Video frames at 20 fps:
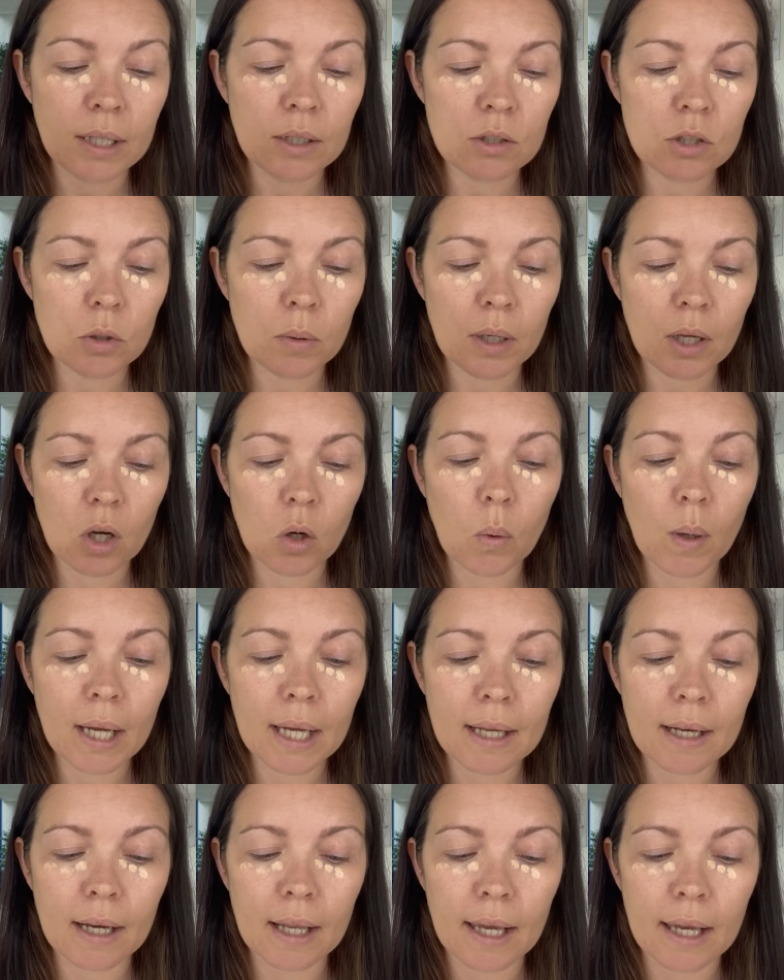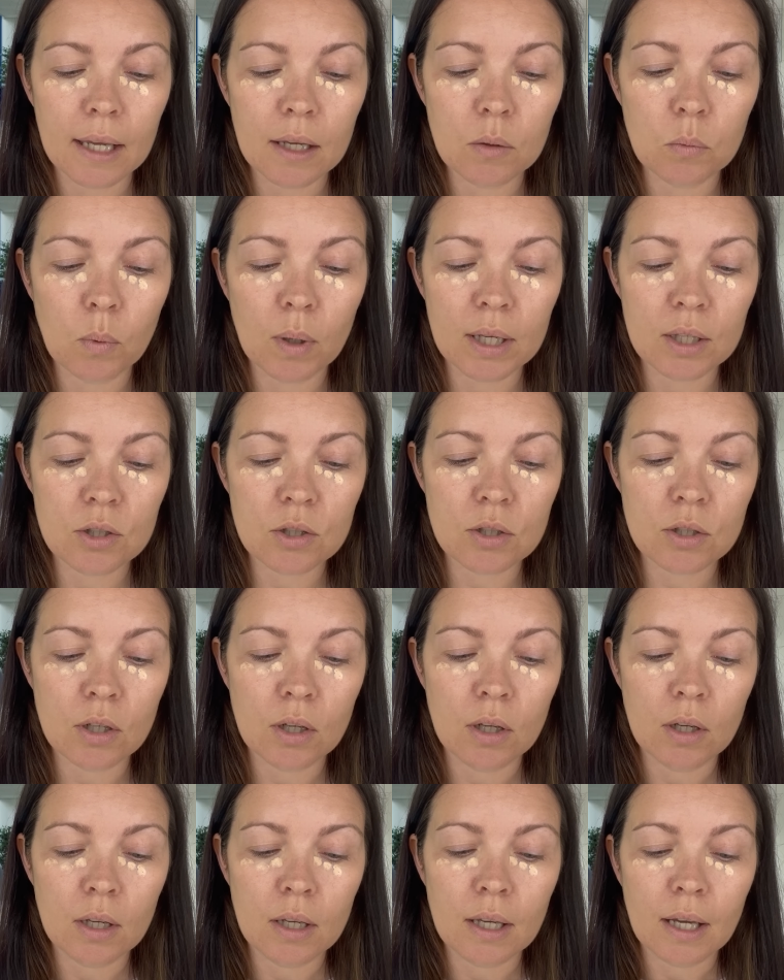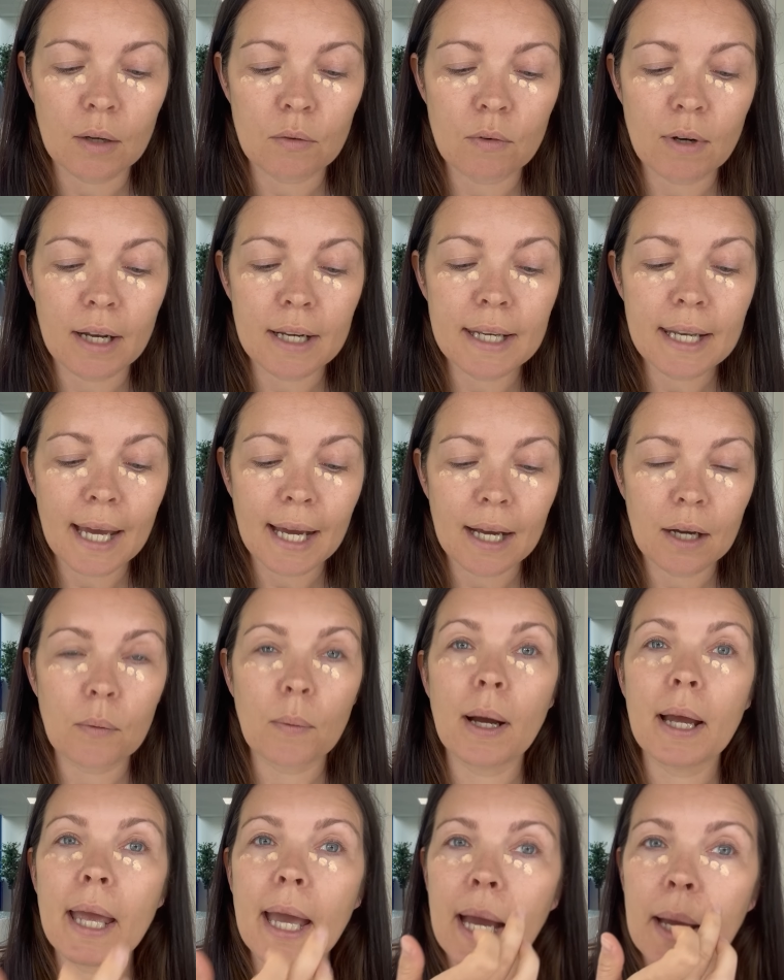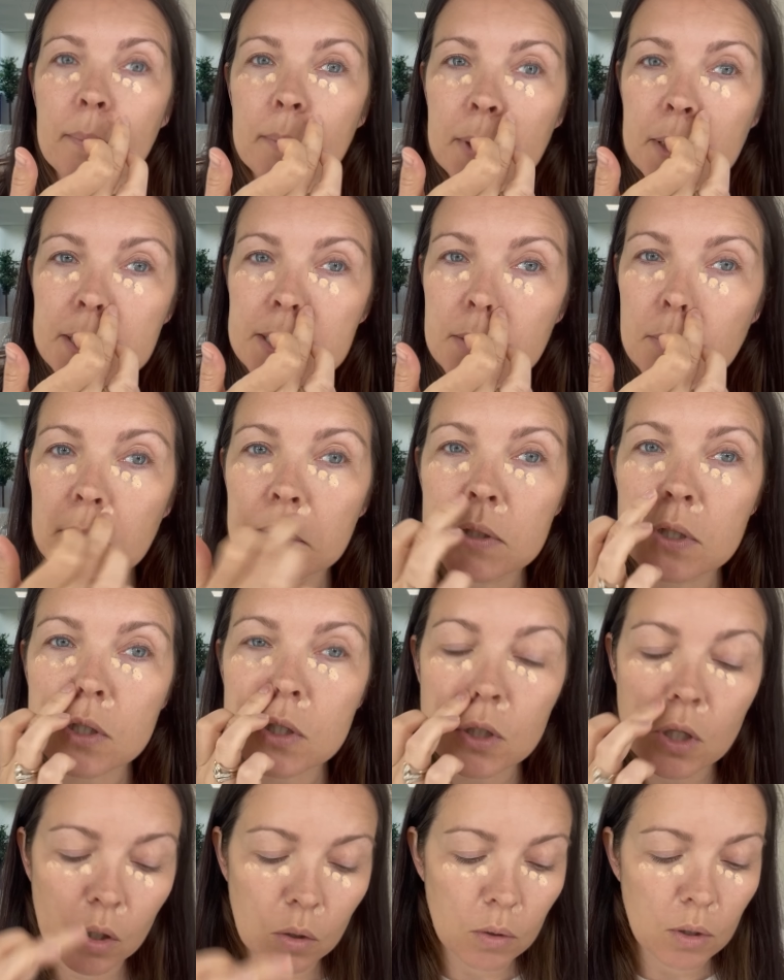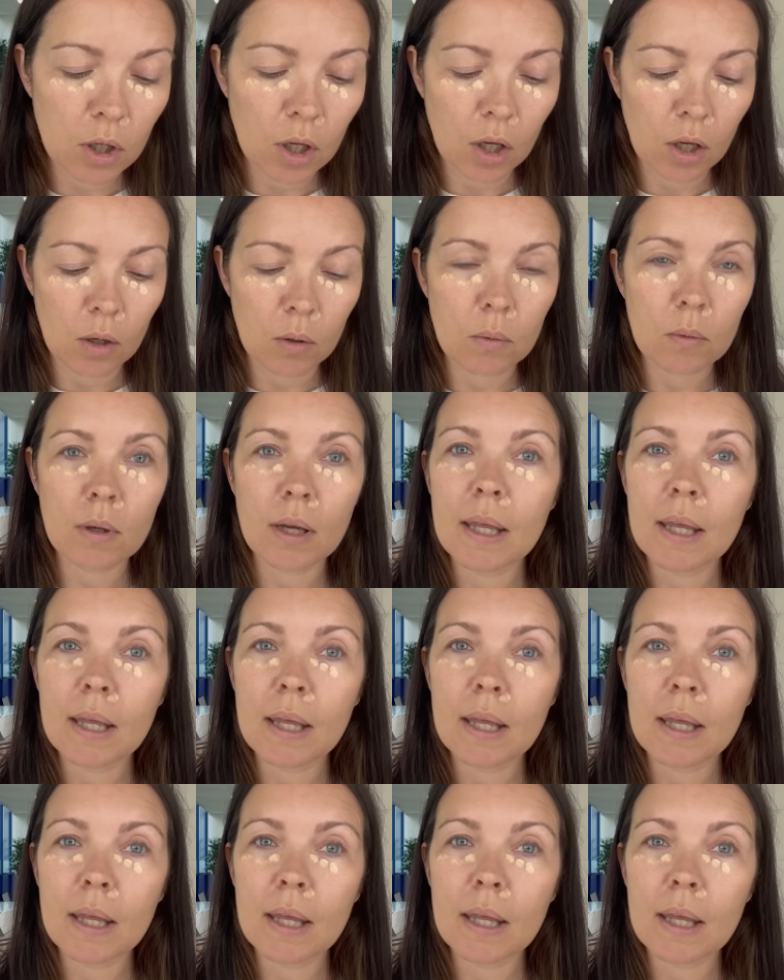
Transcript: to do it quickly, which now I am because I want to show you,